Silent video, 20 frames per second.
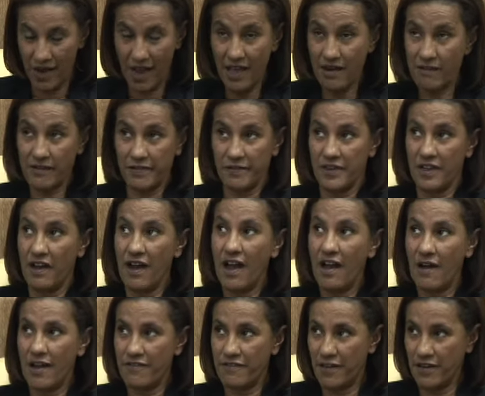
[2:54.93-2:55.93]
I don't even know
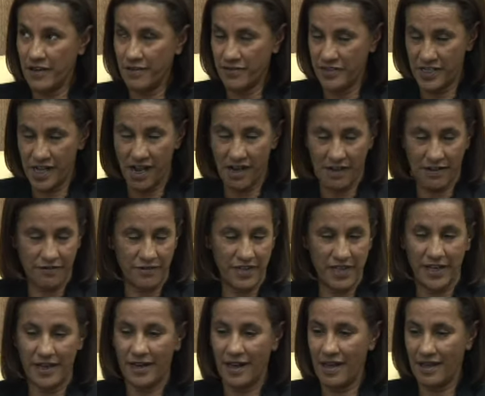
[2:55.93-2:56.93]
how I found a photographer,
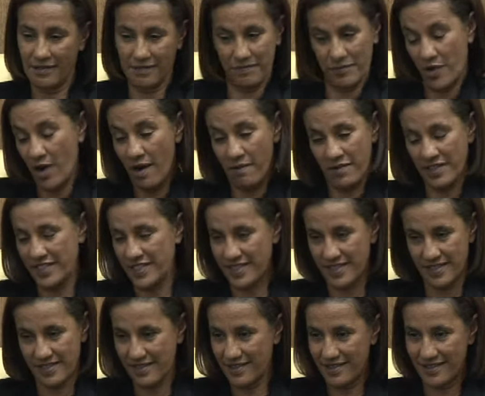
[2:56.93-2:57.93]
and probably
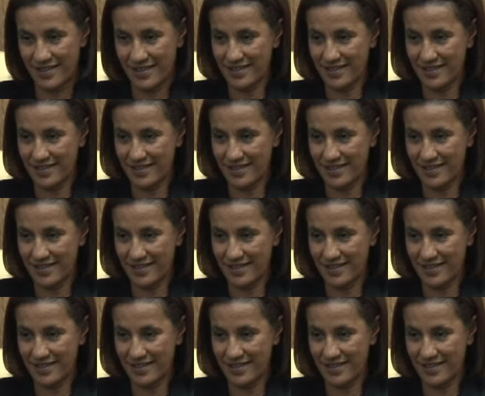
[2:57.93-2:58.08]
just